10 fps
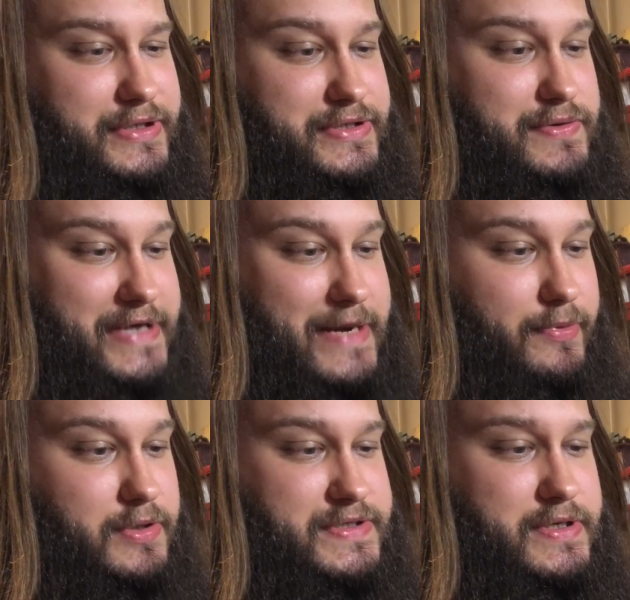do
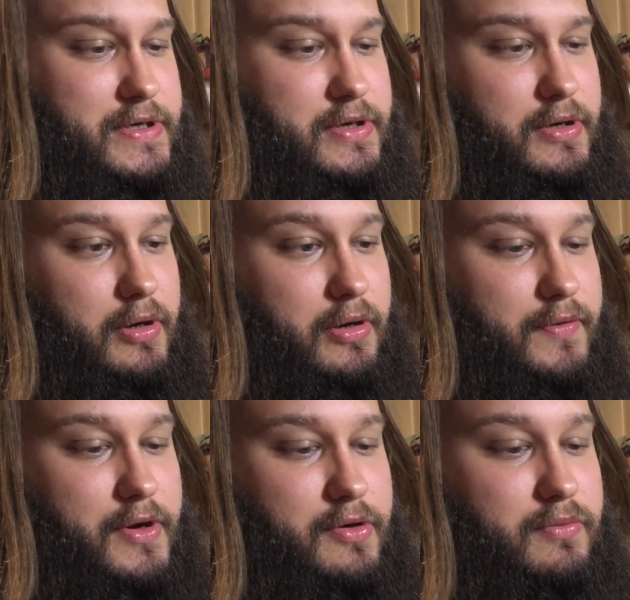tapers.
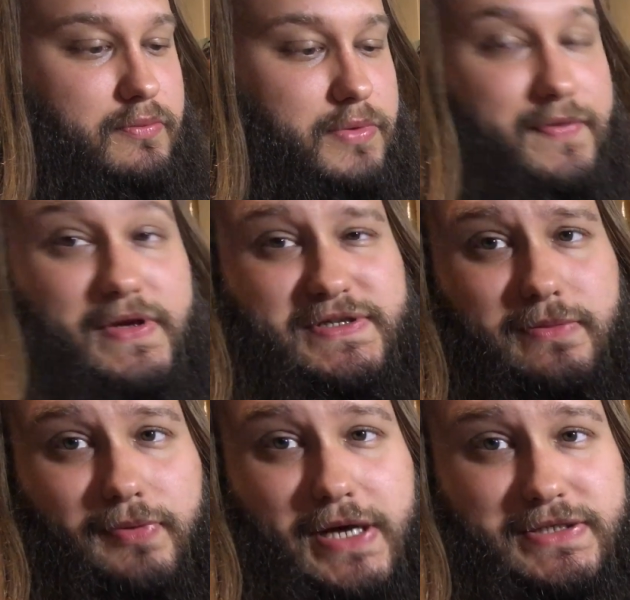Although with these
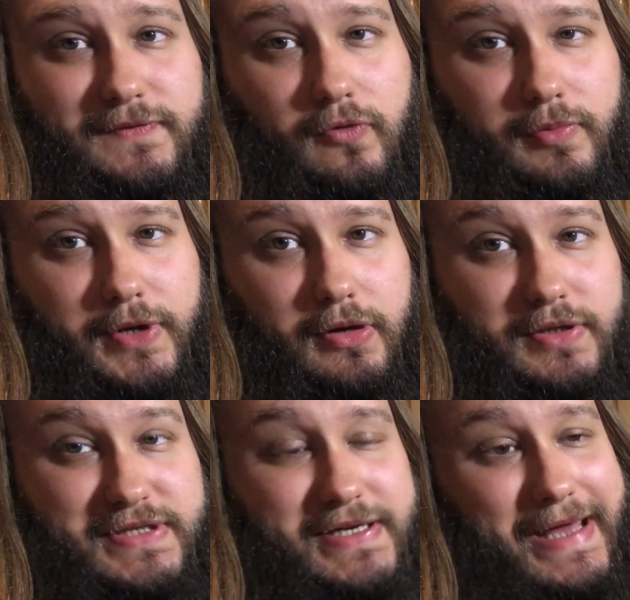compression formed
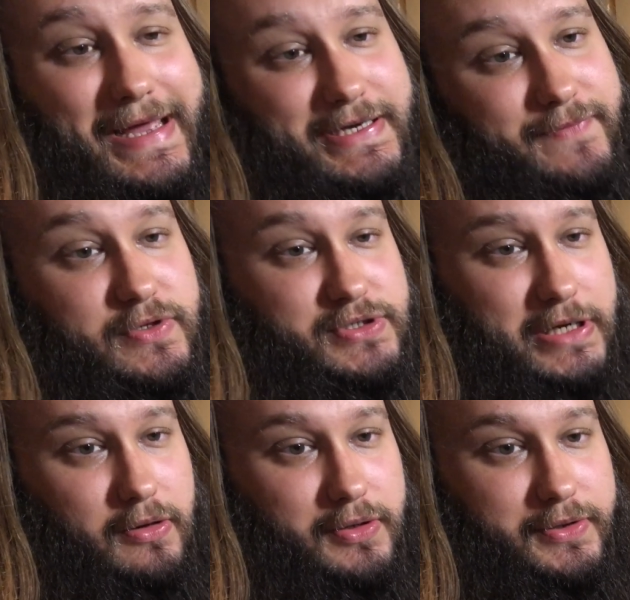hulls, it can if you
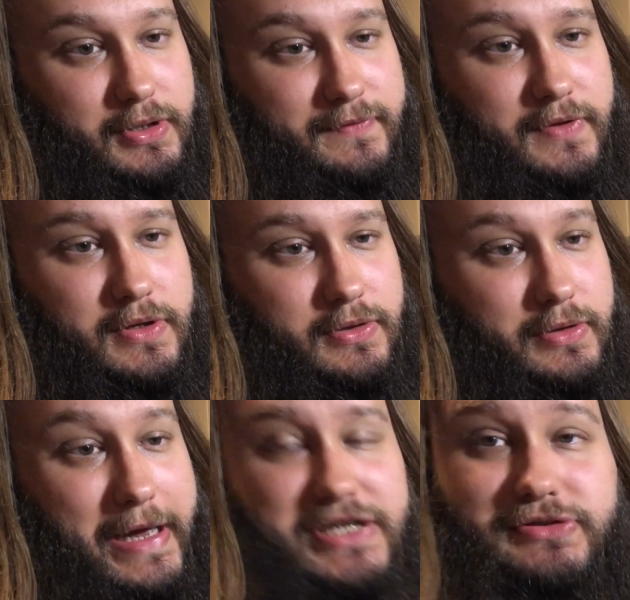try hard enough.
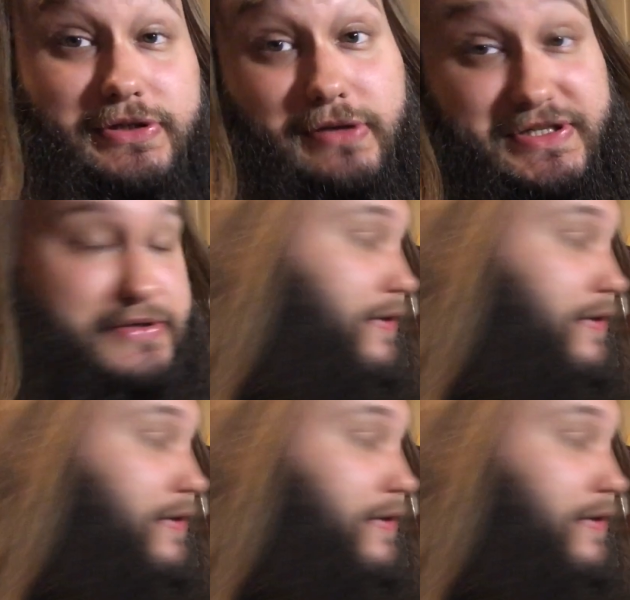Actually, let's do